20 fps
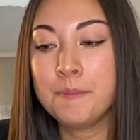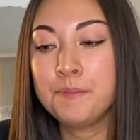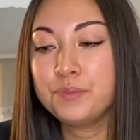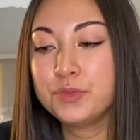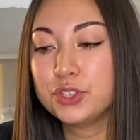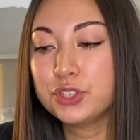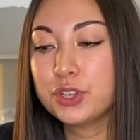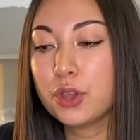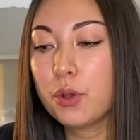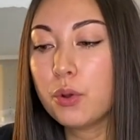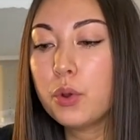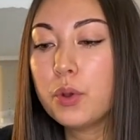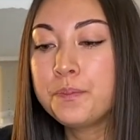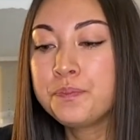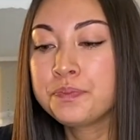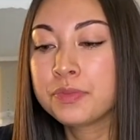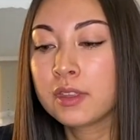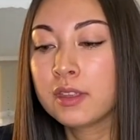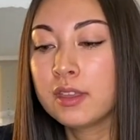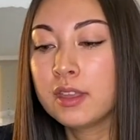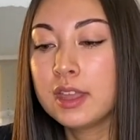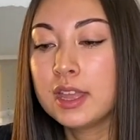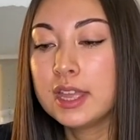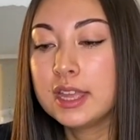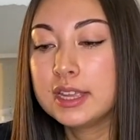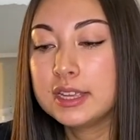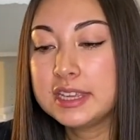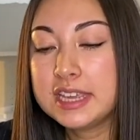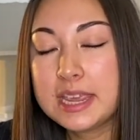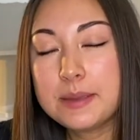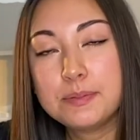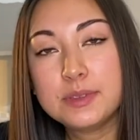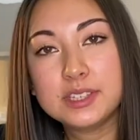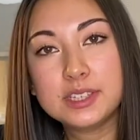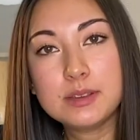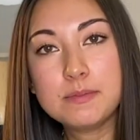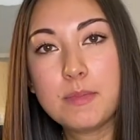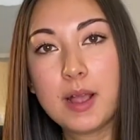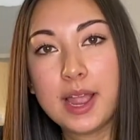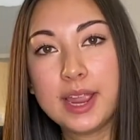So keep this
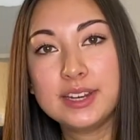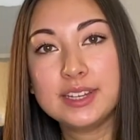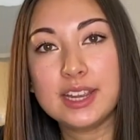in mind.